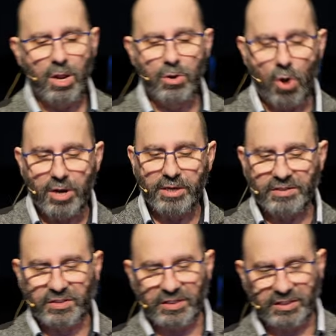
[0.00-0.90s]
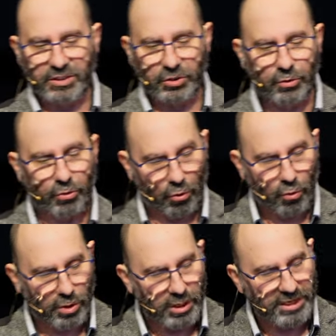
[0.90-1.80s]
1962,
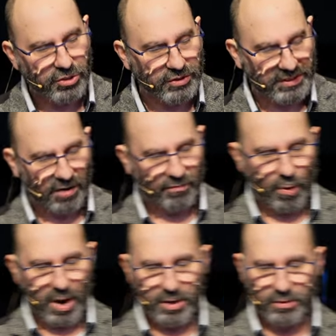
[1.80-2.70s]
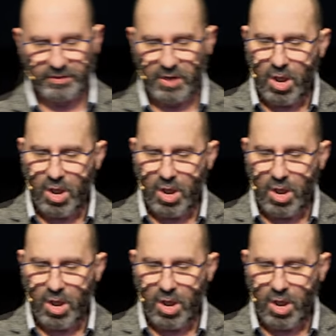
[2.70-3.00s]
Thornlie, New South Wales.